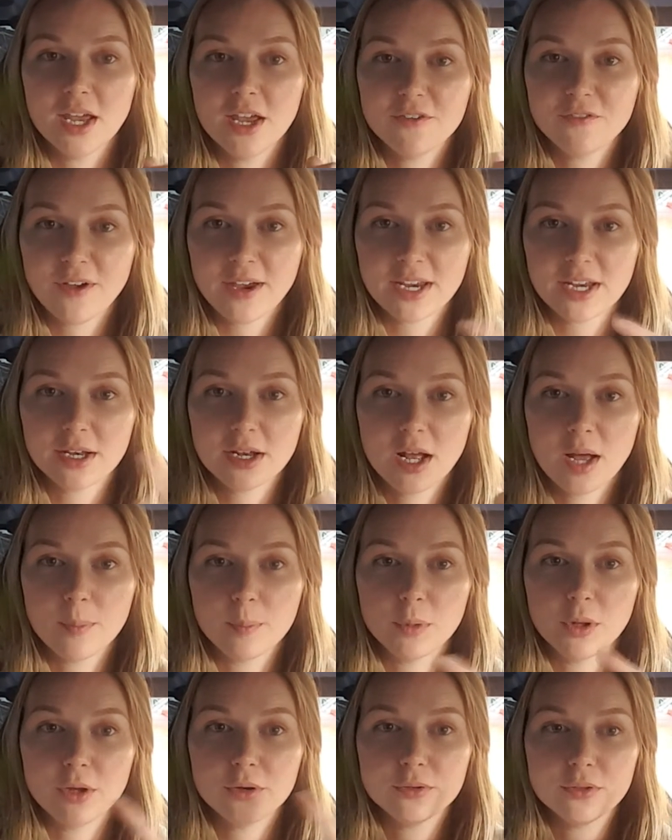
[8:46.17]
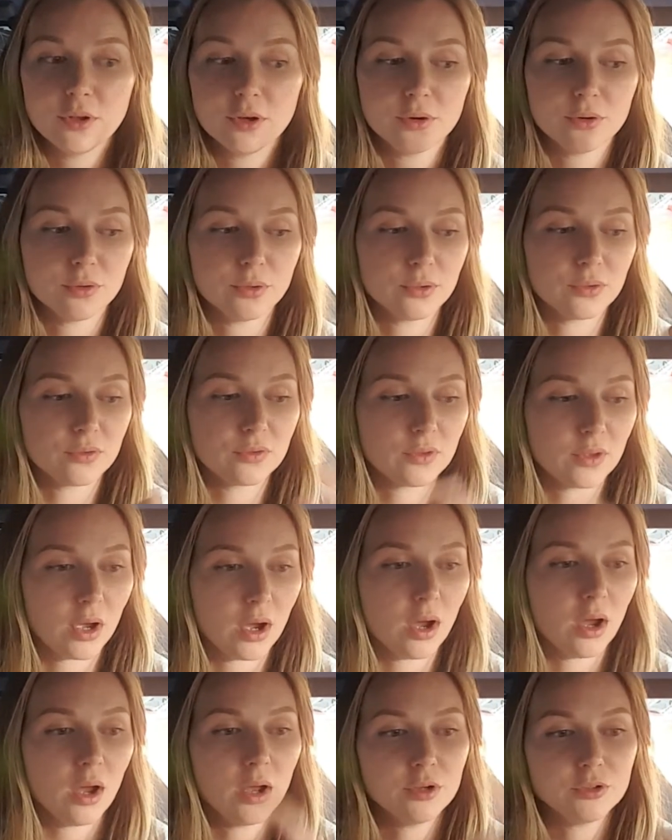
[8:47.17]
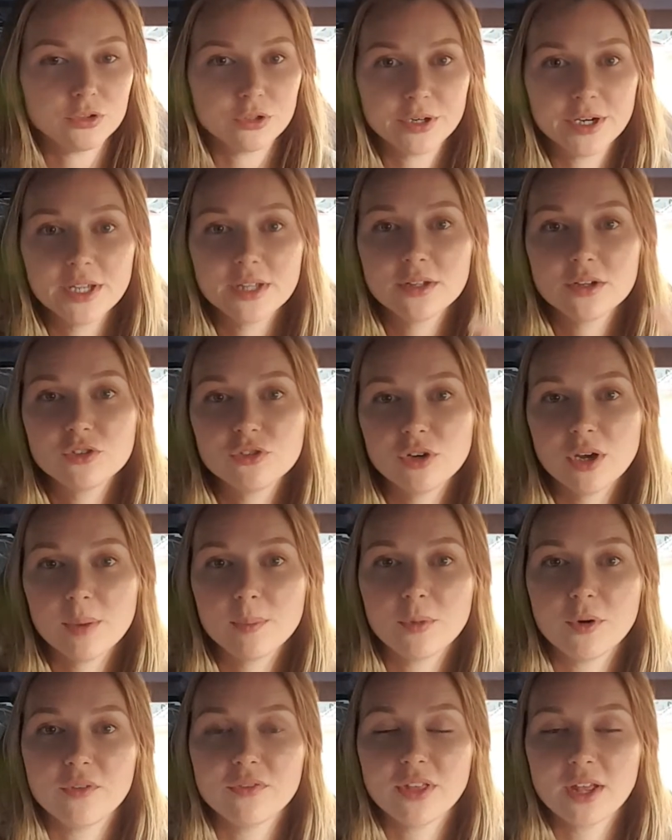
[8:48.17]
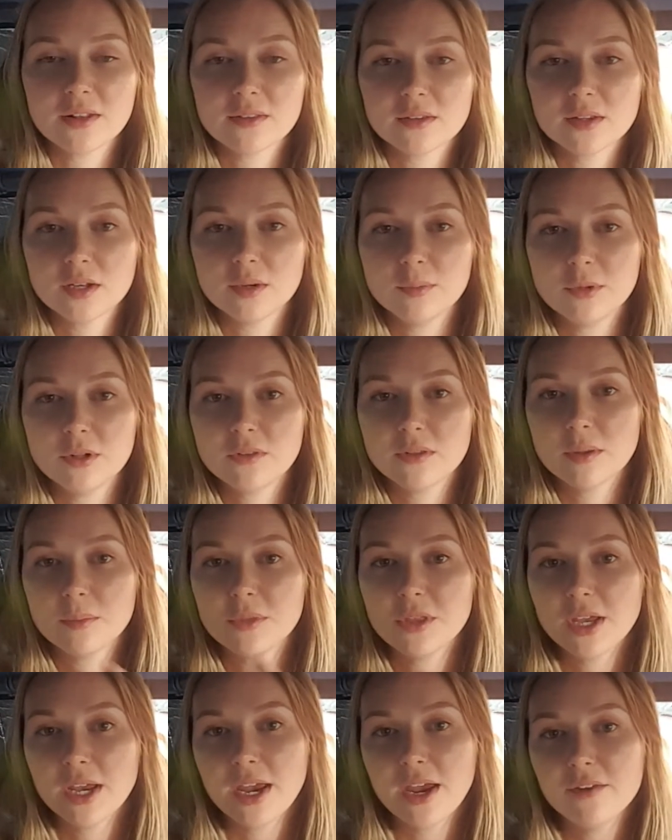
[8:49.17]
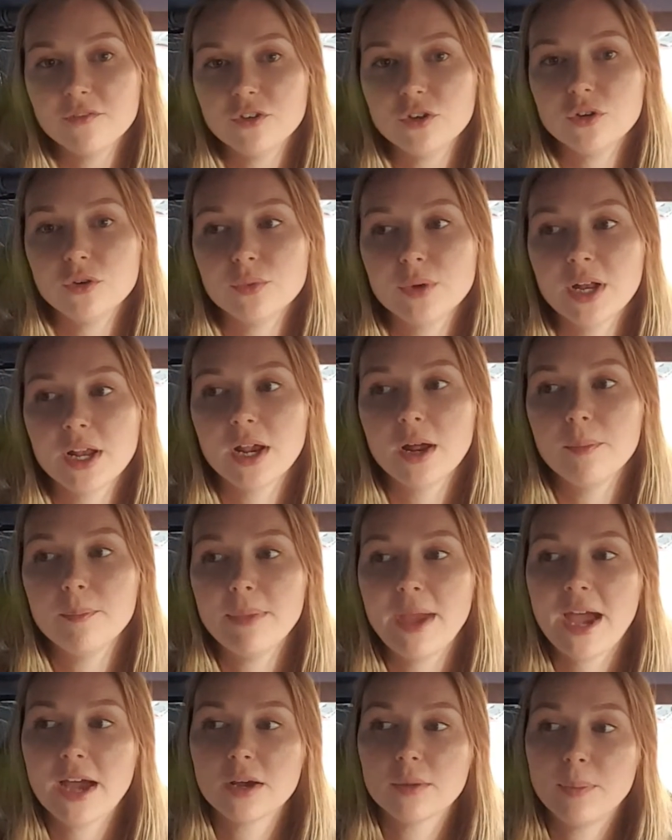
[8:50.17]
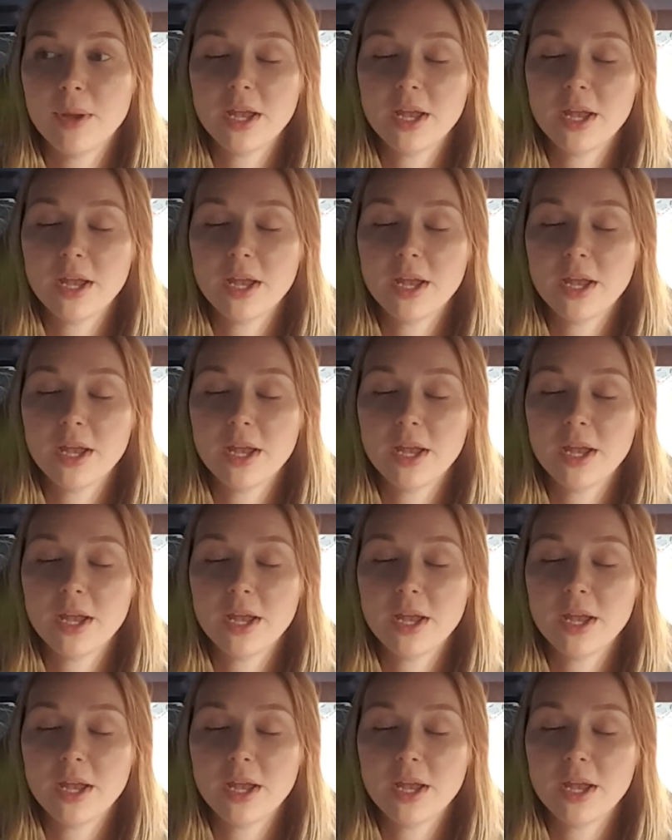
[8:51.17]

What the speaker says: if I can upload those during the trip, or if that's going to be something I have to do when I come back.